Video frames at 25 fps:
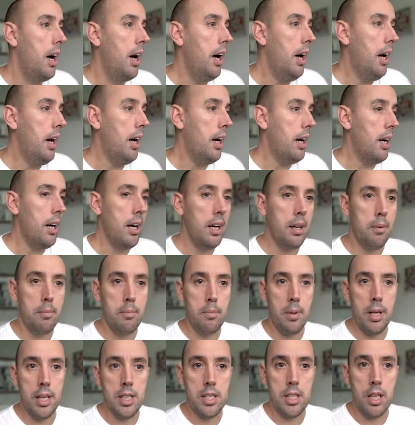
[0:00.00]

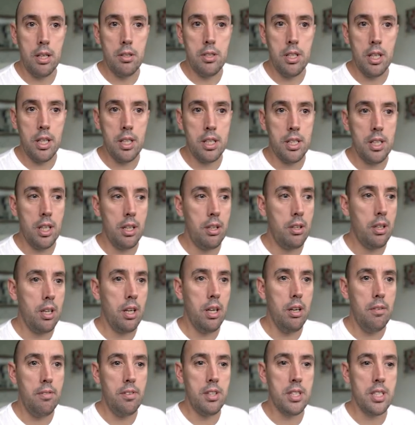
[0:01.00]
Let's go to the tone
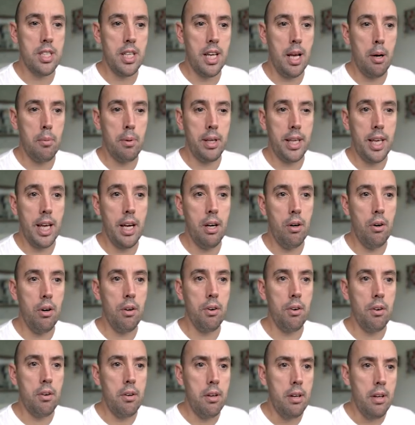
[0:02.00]
curve and see how we get
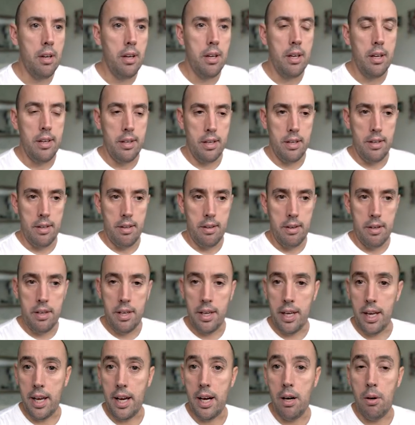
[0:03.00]
on.
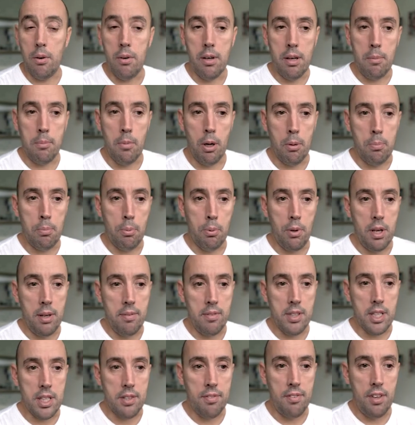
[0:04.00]
Now, in my
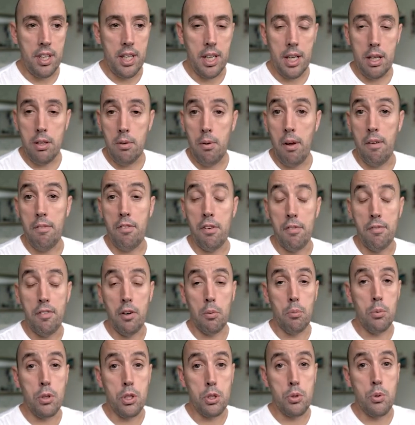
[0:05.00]
previous video, if you've
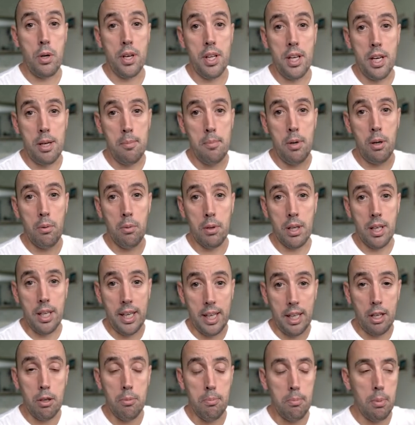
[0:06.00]
not watched one of them, I'll
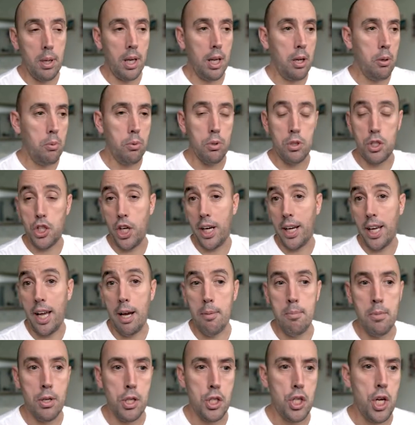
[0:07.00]
link them below, or check
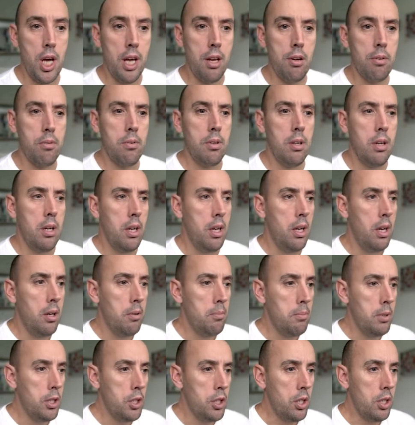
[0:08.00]
out my channel.
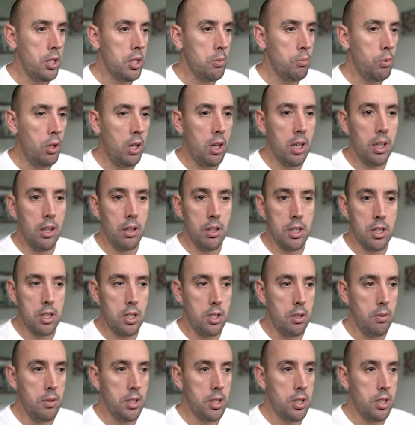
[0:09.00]
But just what I like to
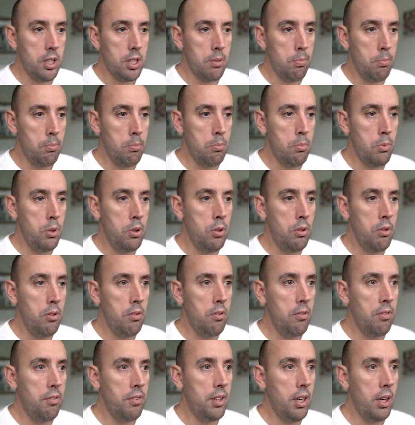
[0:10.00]
do is just
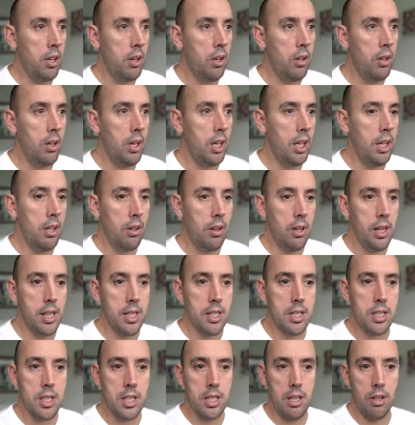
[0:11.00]
move the highlight
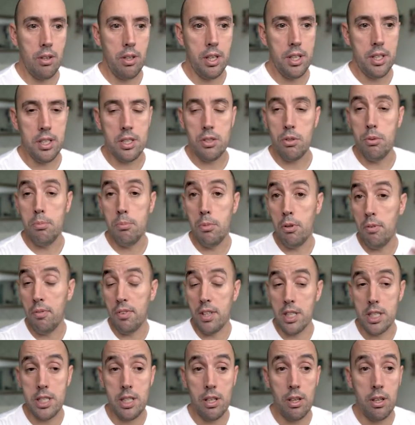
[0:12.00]
sliders, or move the
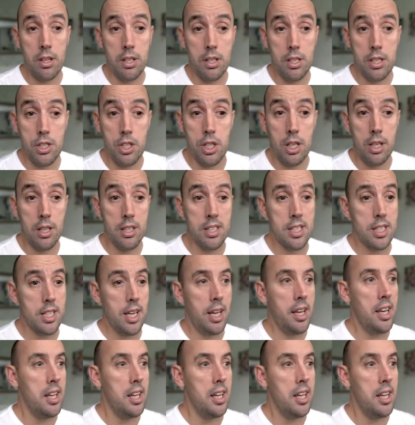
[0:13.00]
sliders, shall I say,